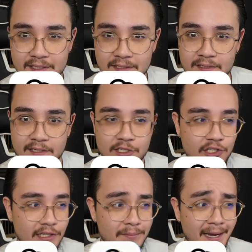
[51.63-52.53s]
This is
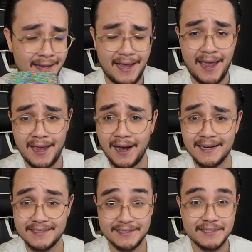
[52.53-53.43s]
essentially my
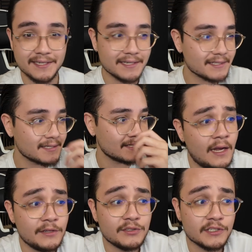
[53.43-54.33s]
AI assistant.
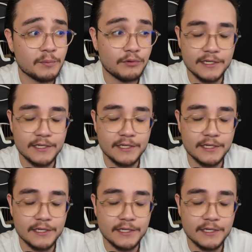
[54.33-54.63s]
I use it to